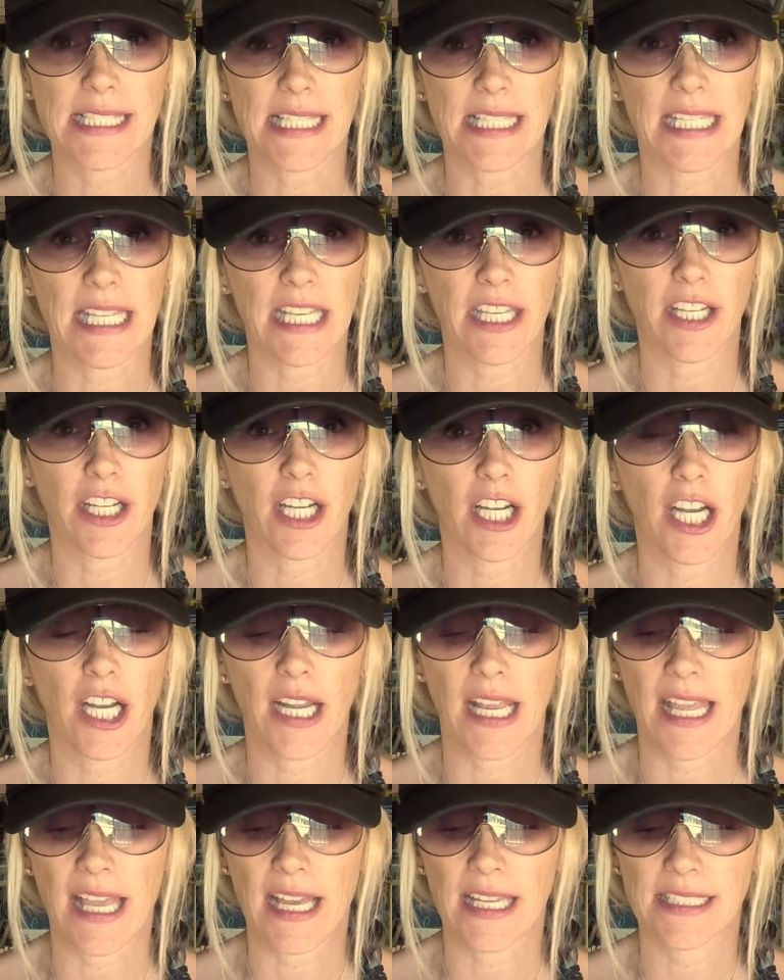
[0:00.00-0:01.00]
in
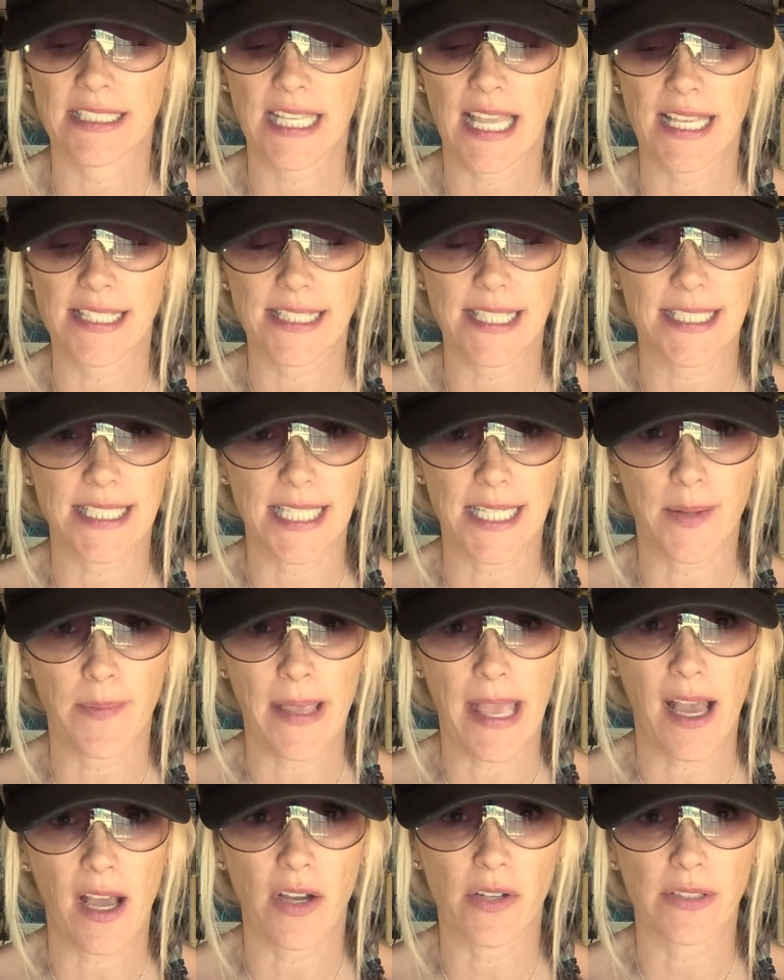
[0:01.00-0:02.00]
here and testing
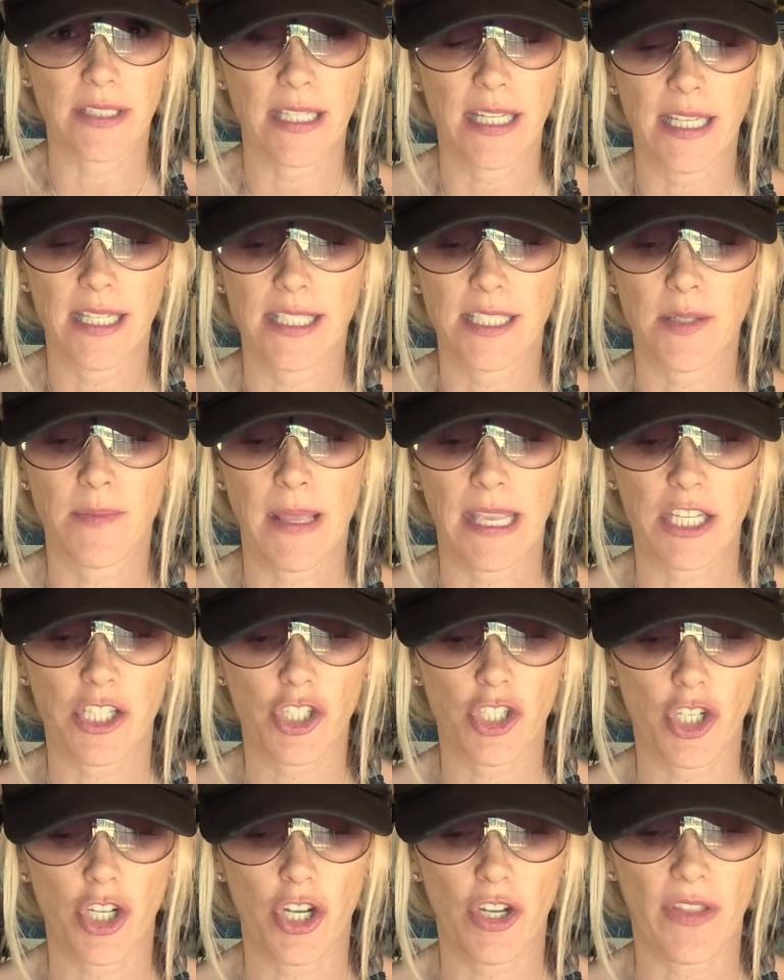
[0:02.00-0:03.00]
them out to make
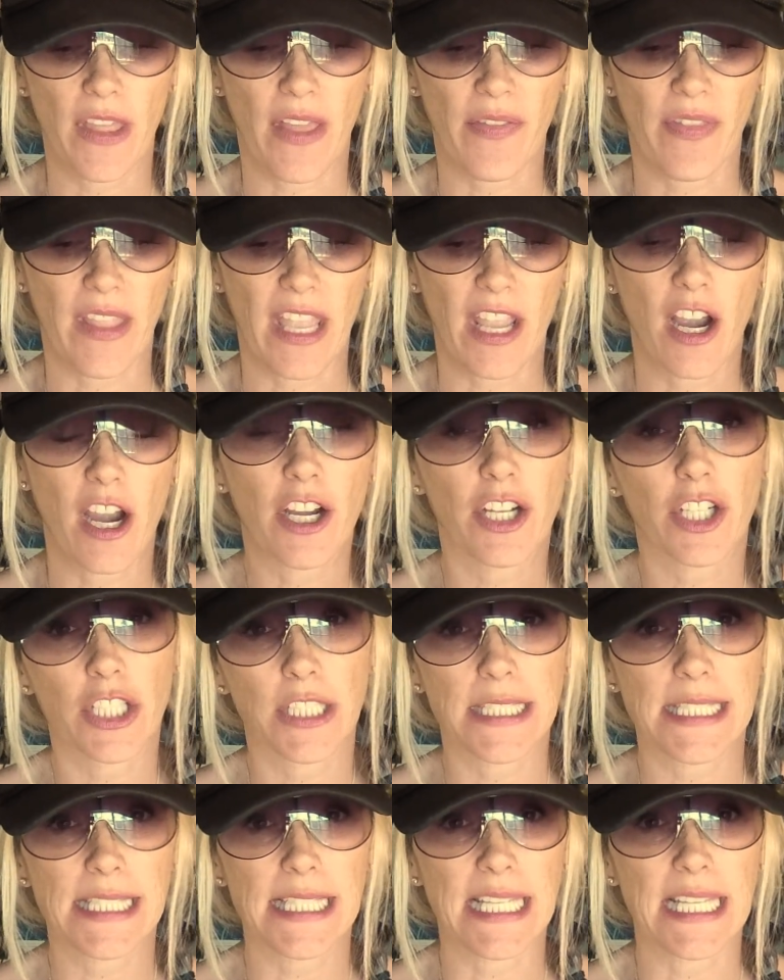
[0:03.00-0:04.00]
sure that they are
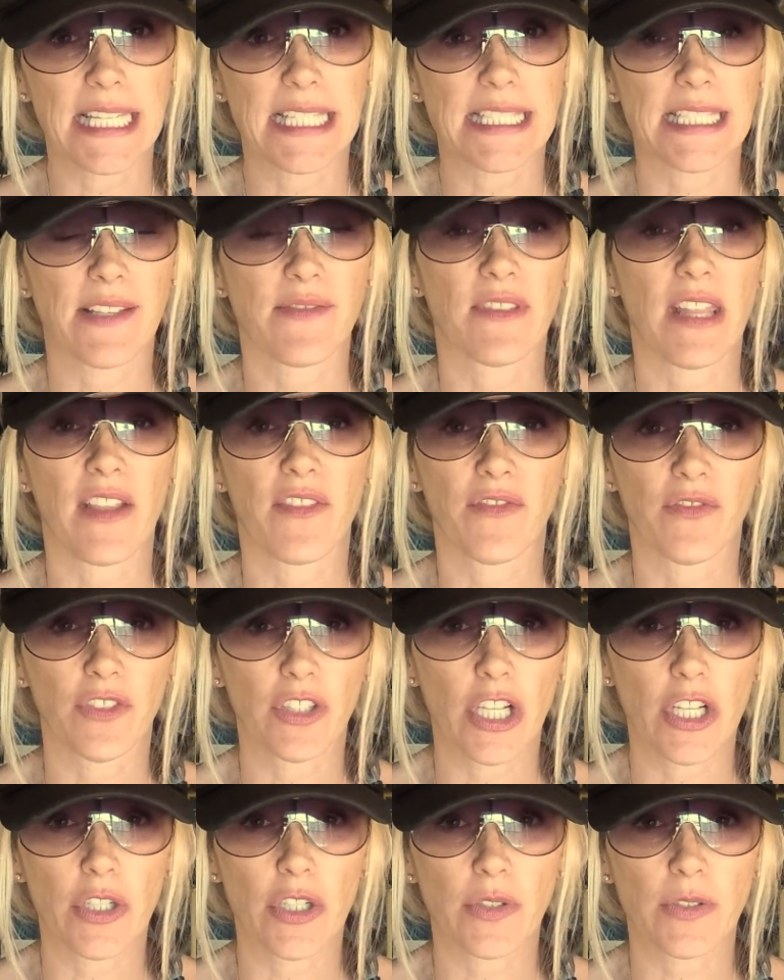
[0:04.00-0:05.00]
good seeds. If they
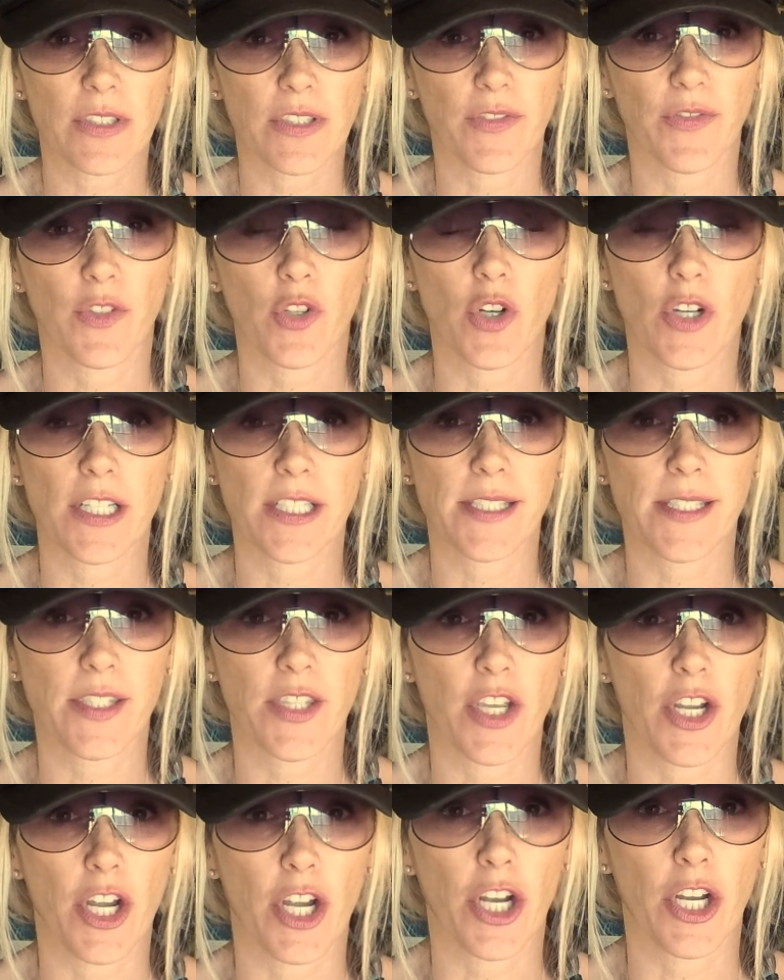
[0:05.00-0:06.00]
float, of course,
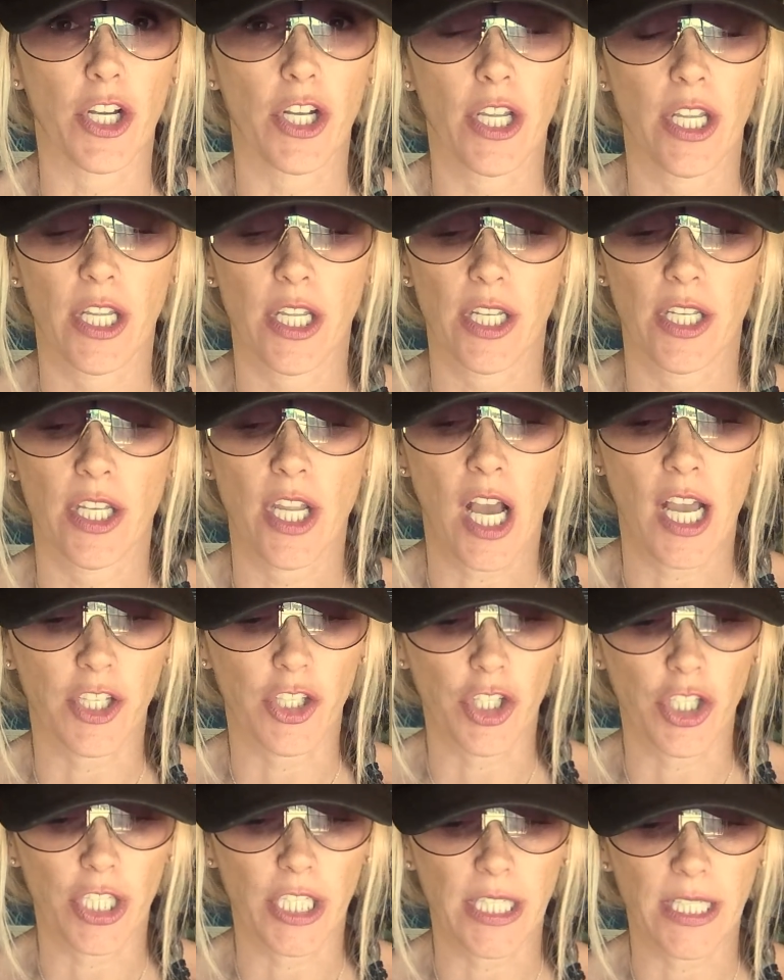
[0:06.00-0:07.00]
they're not
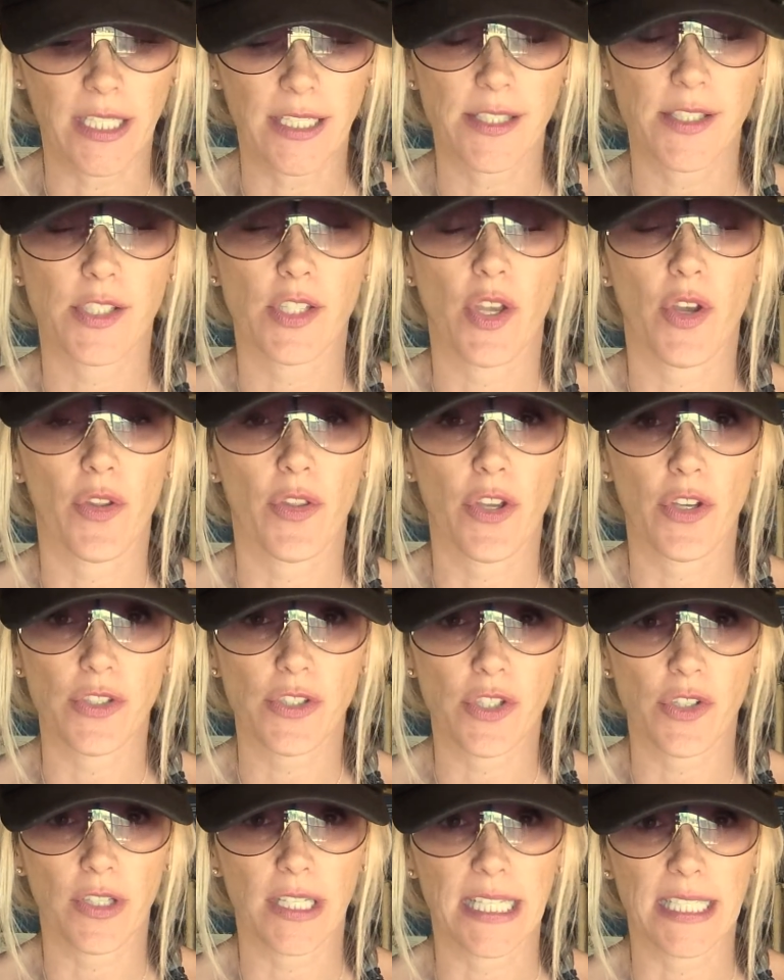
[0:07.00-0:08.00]
good, so
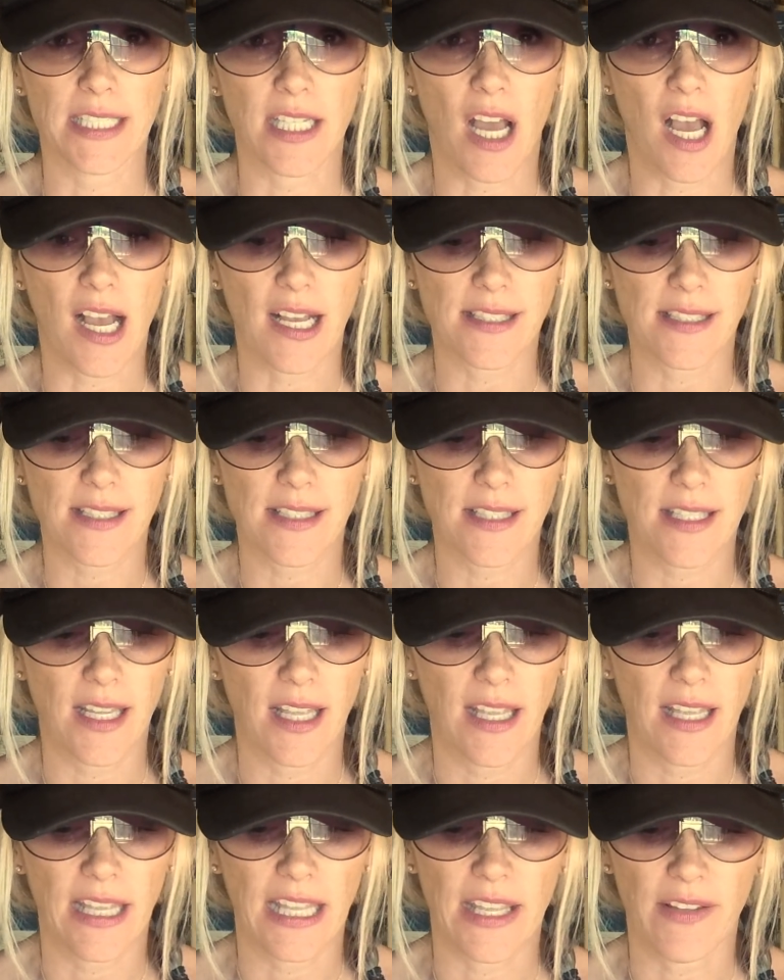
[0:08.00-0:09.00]
those will get tossed.
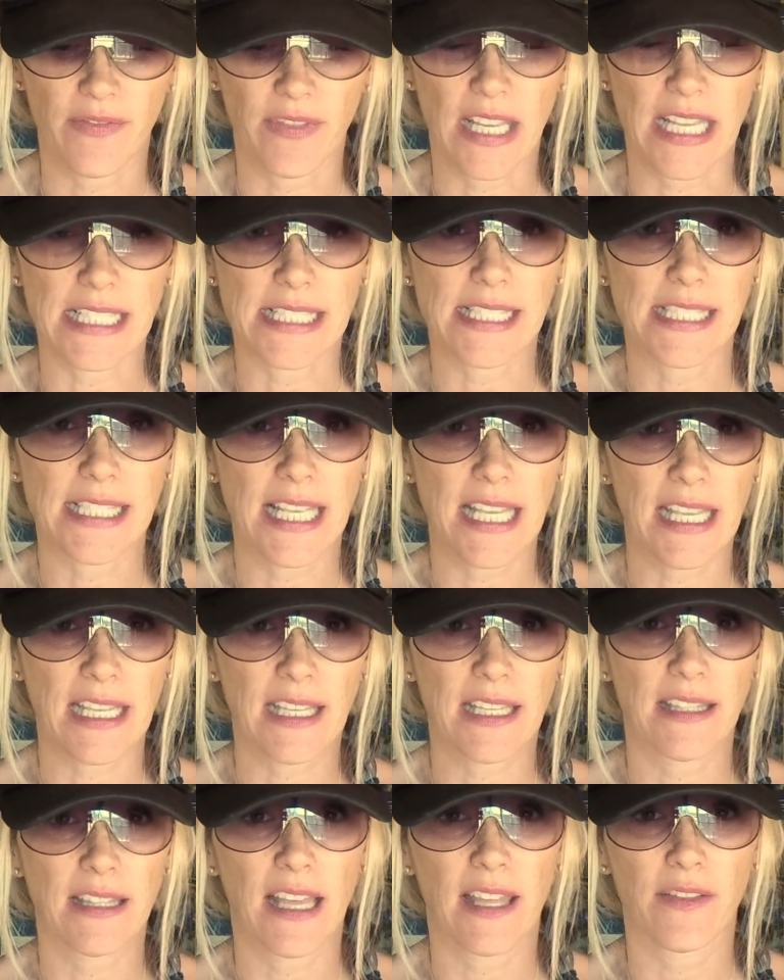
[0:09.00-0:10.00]
If they
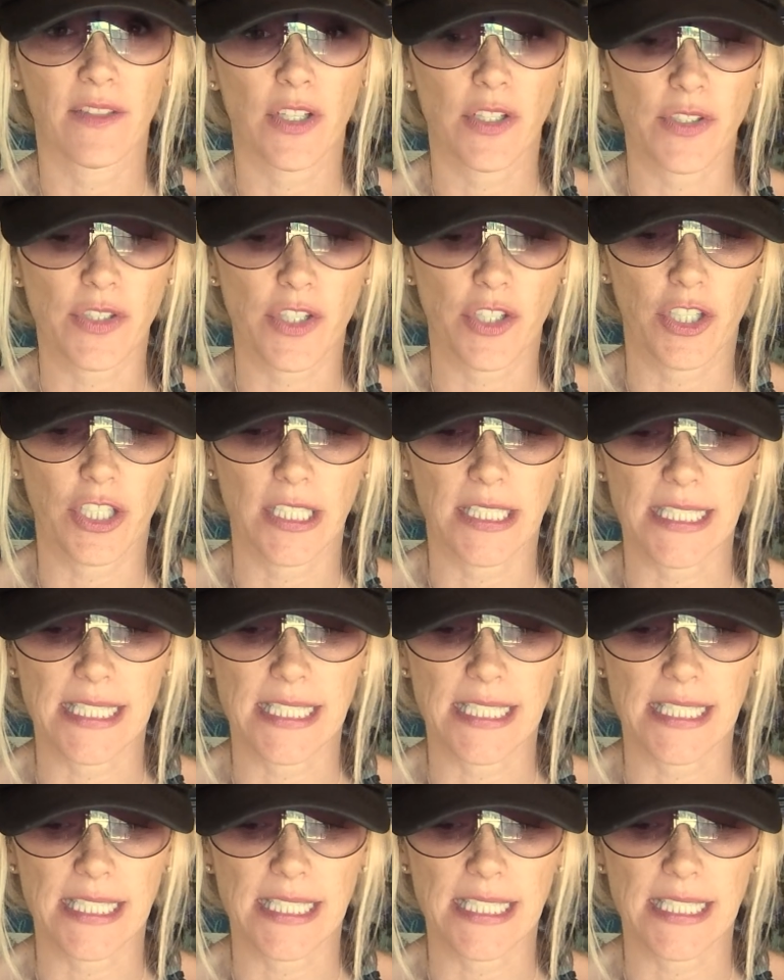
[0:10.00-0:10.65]
sink, then those are good